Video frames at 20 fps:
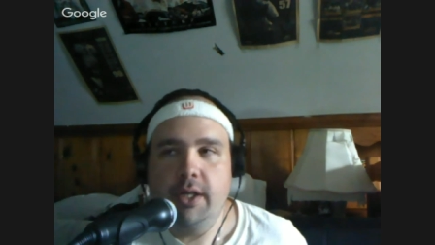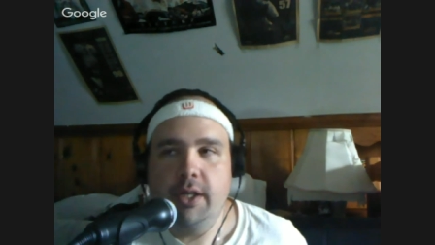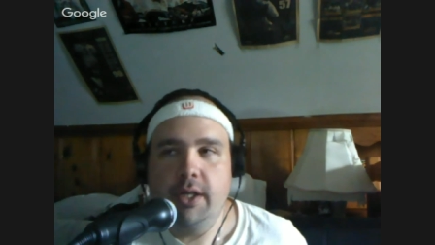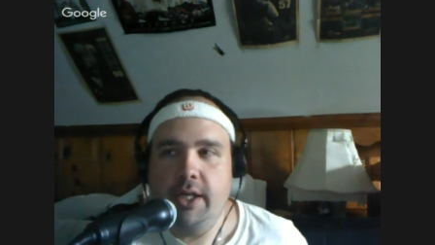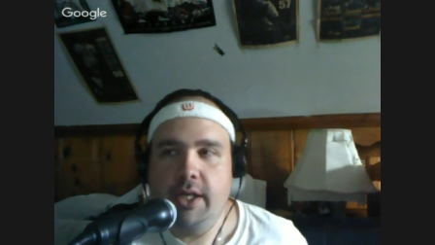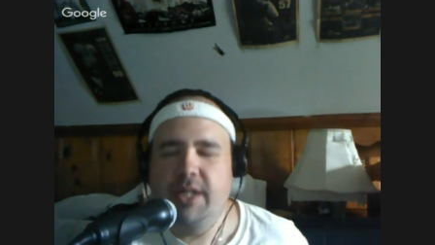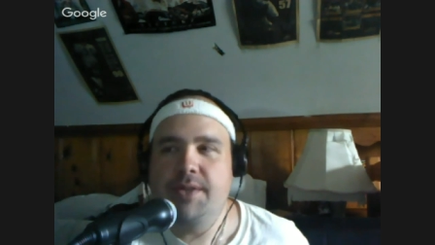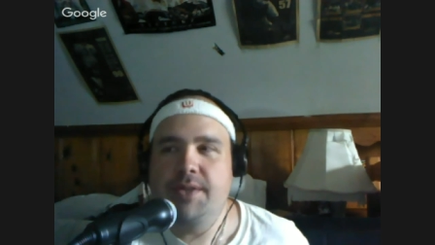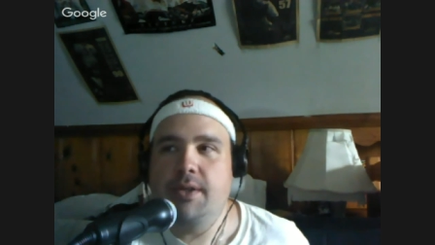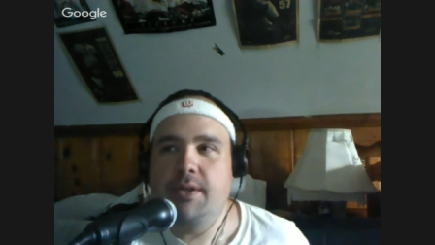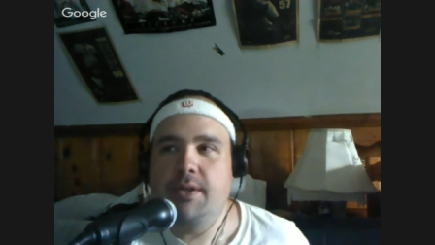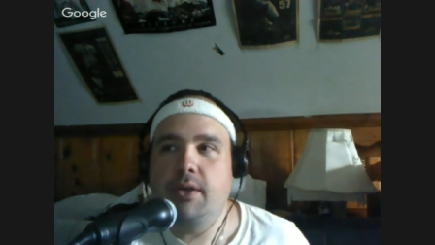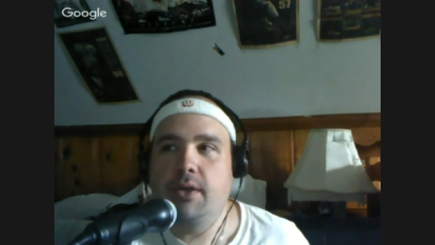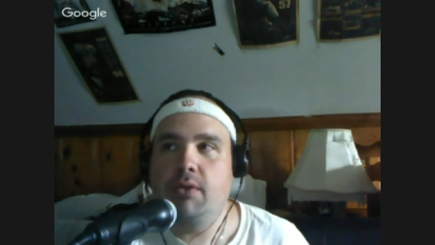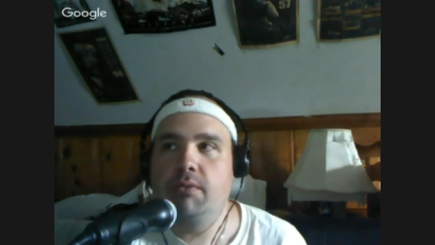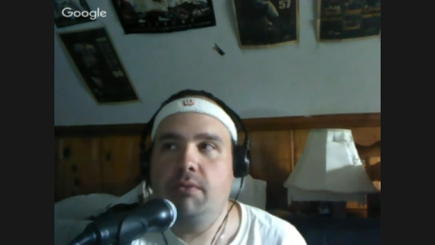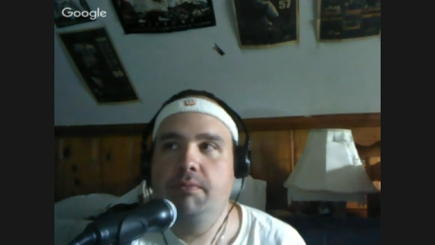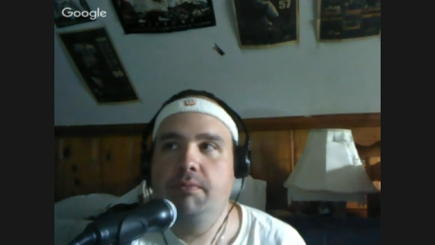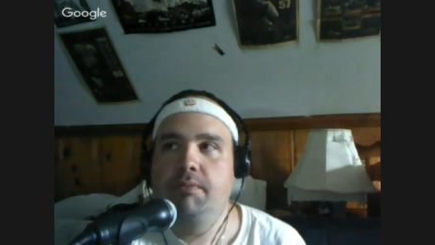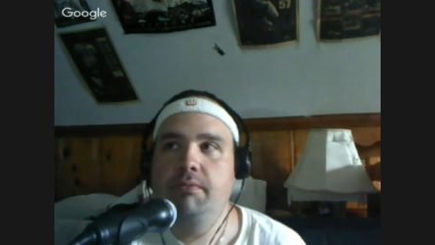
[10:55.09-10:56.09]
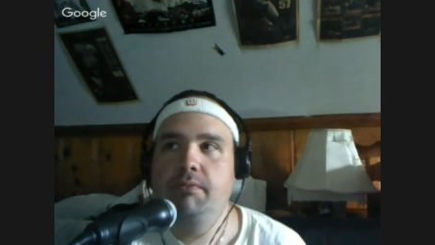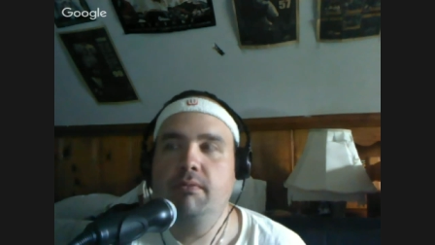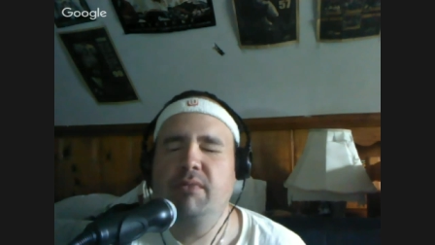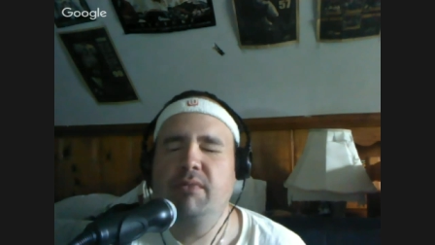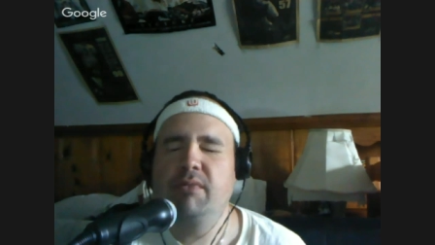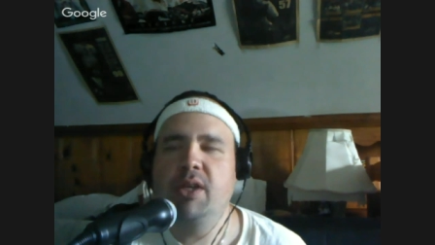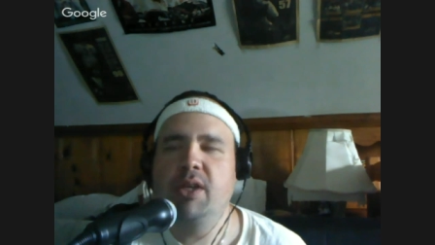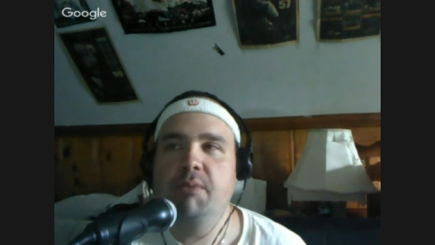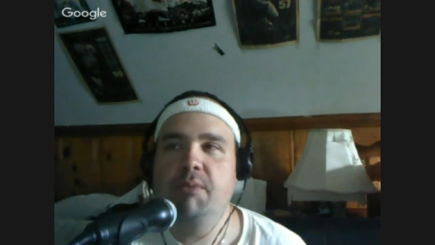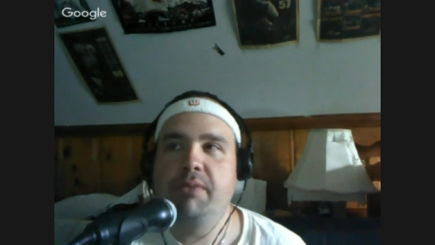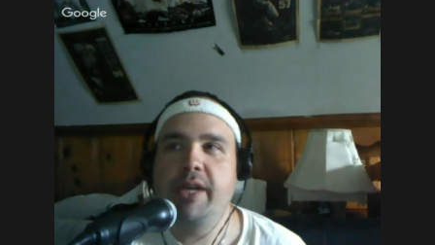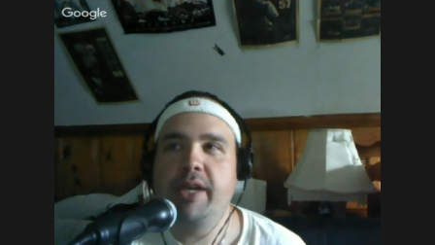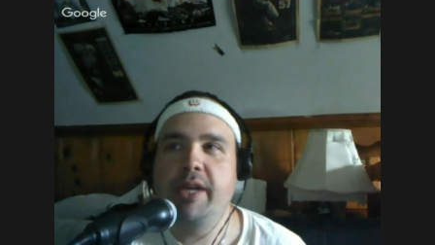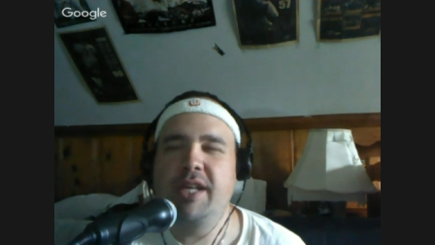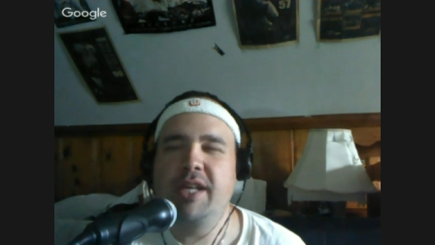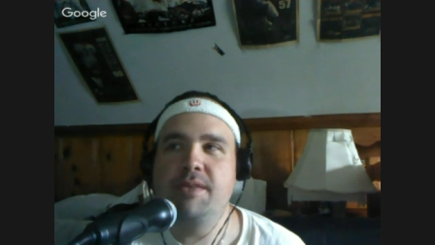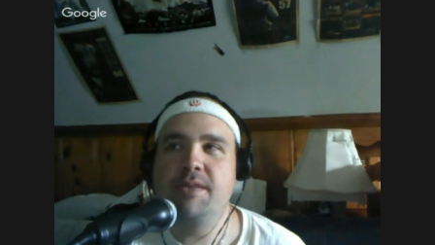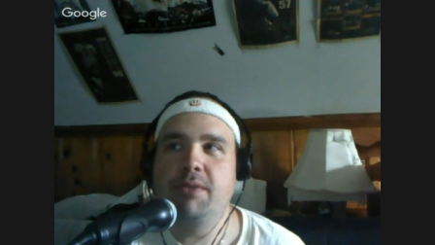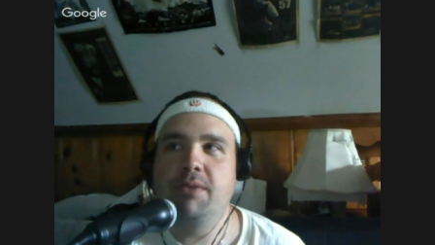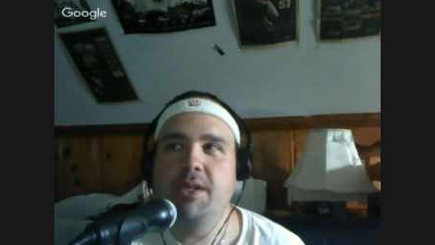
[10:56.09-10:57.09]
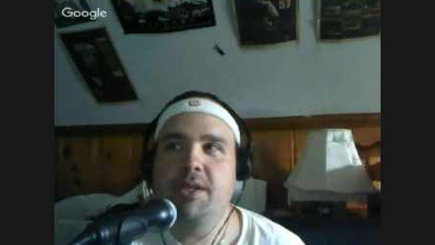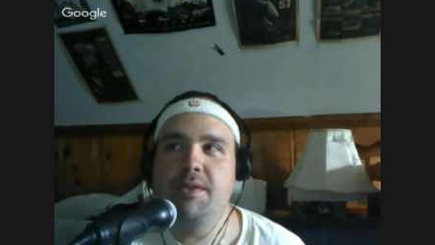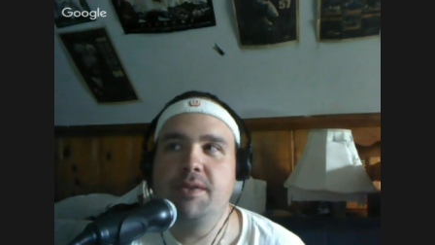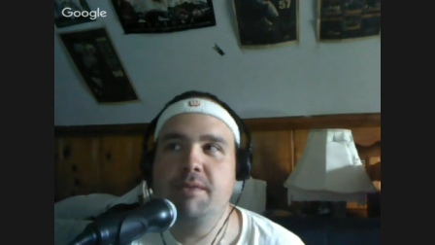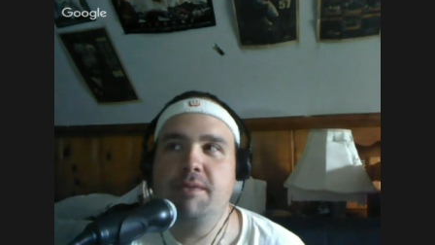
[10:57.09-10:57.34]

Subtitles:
in this little place with this